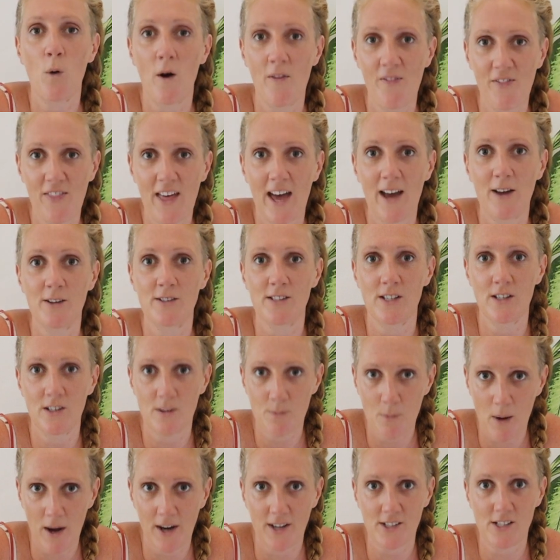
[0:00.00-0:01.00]
1,000
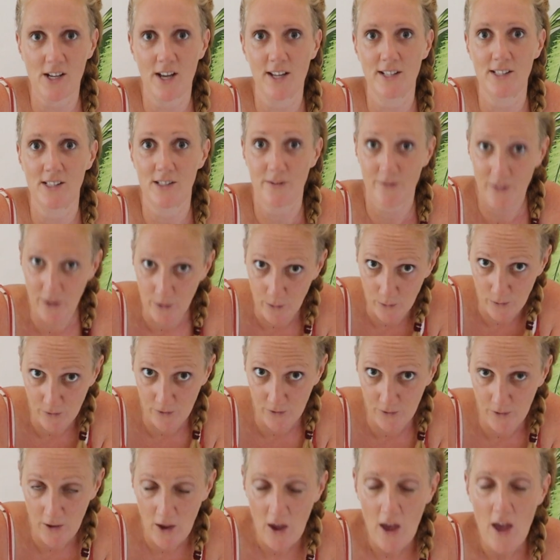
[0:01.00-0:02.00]
monetized
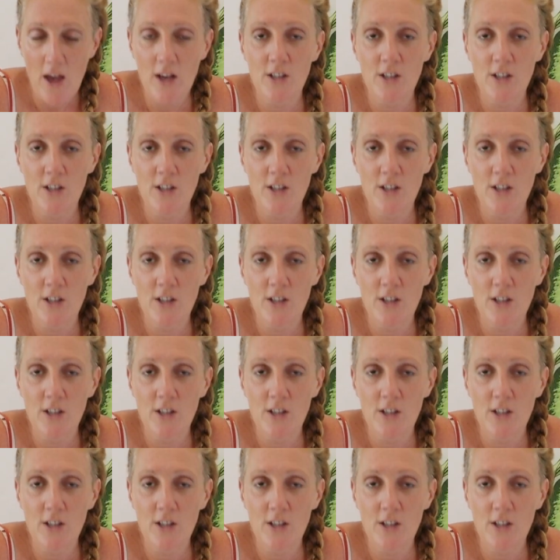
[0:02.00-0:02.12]
views.